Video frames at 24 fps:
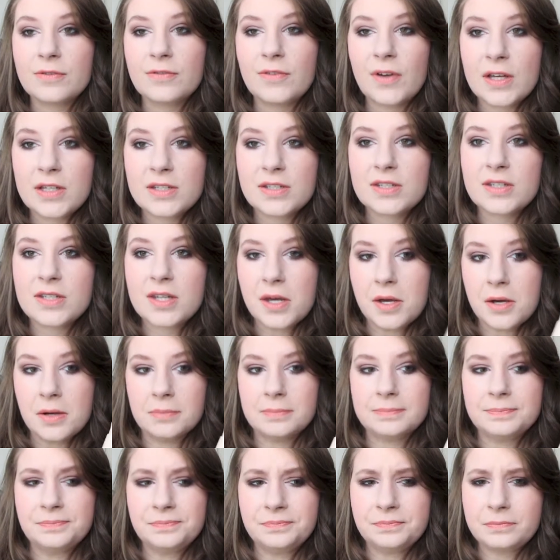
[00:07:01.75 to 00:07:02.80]
face.
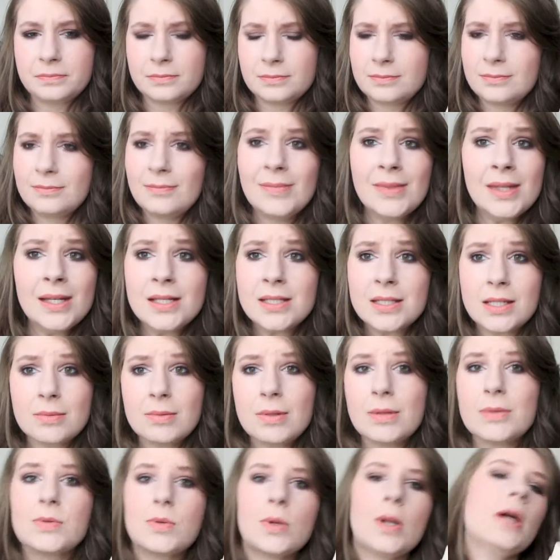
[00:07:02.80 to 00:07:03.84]
And
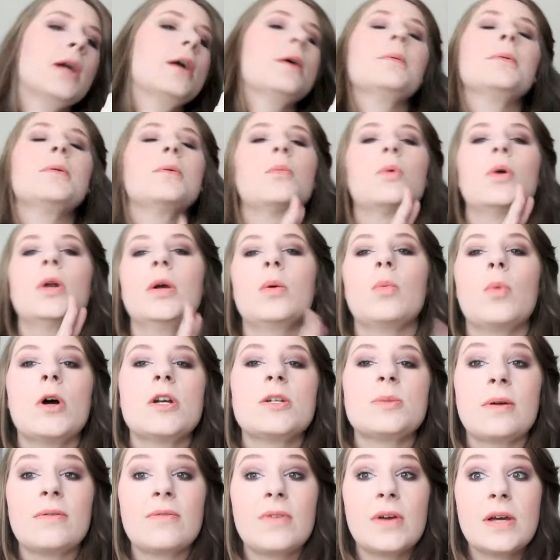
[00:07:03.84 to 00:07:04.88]
sometimes when I get up in the morning and
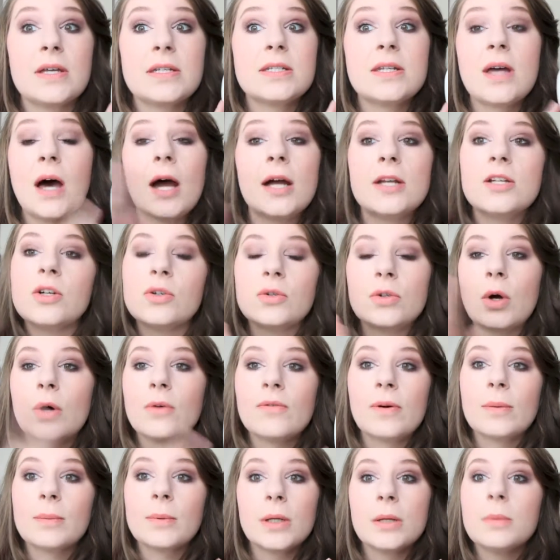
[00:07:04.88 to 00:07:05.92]
wash my face, I don't know
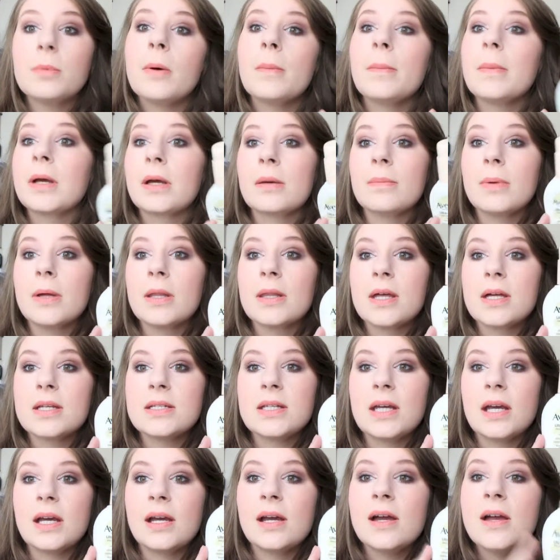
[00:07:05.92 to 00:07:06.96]
if I'm going to put makeup on that
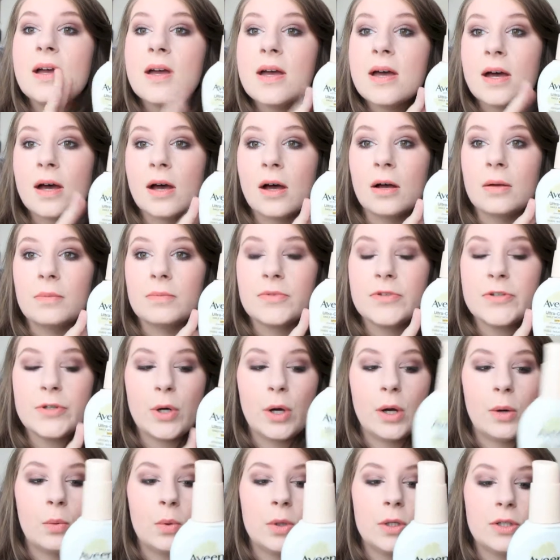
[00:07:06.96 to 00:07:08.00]
day. So
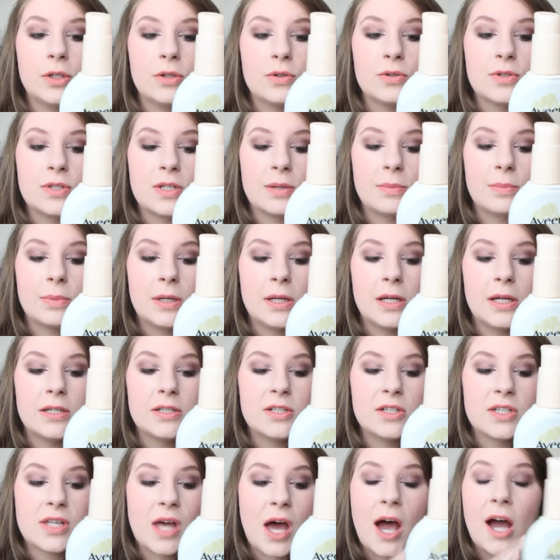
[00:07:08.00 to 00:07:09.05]
I will use it, but it
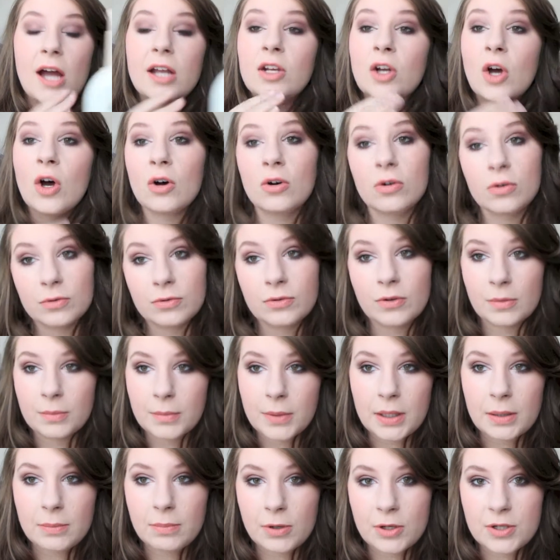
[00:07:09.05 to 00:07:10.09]
just, I know for
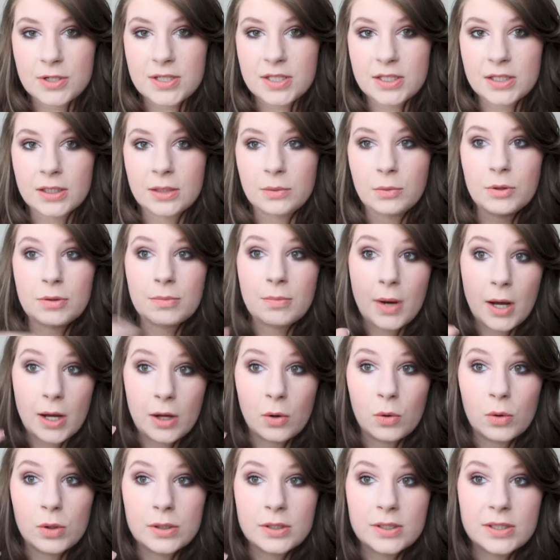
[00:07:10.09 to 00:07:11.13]
me personally with my
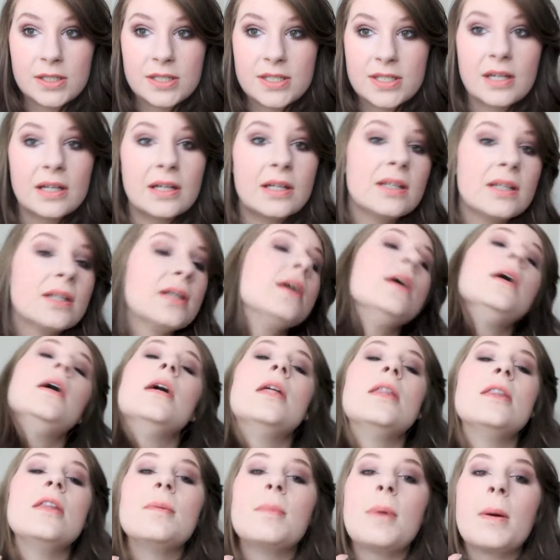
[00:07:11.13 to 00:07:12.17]
oily skin
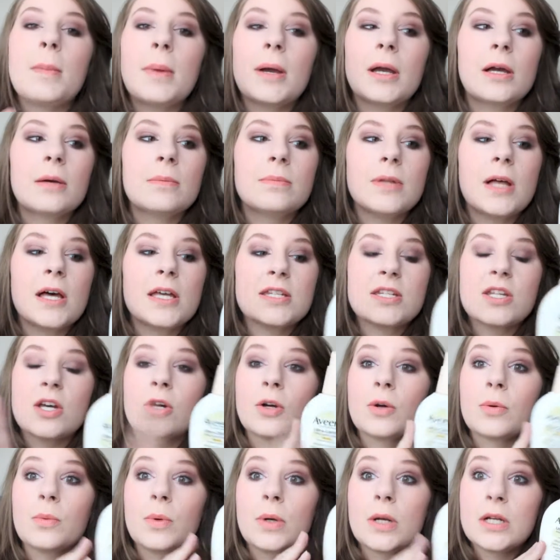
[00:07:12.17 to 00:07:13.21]
that my makeup lasts
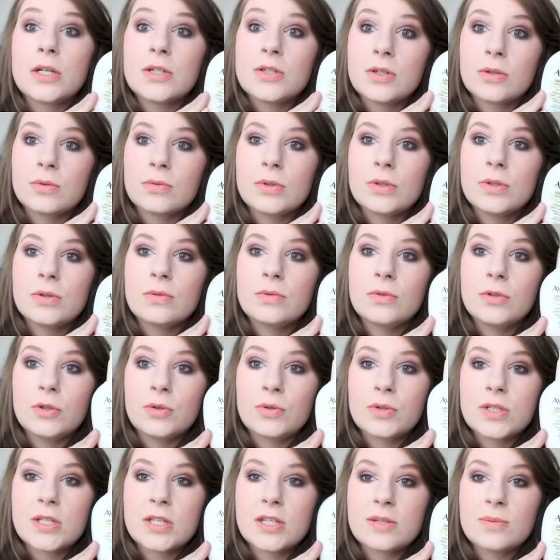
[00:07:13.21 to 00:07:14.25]
longer when I don't
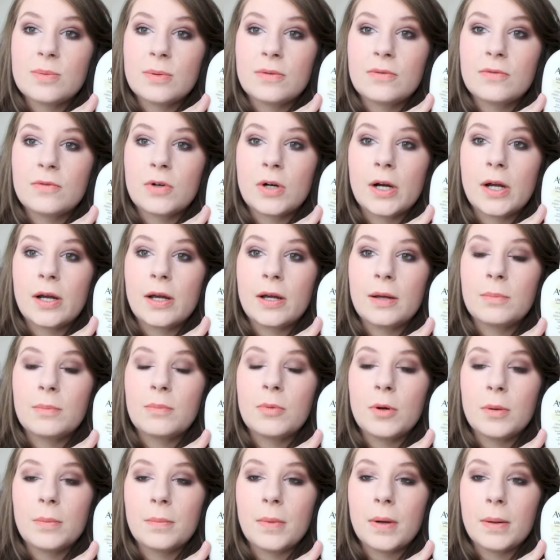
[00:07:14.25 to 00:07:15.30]
use this before I
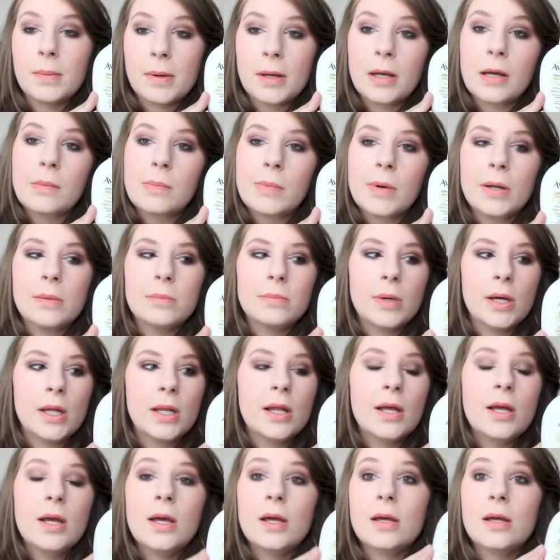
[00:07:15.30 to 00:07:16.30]
put my makeup on. But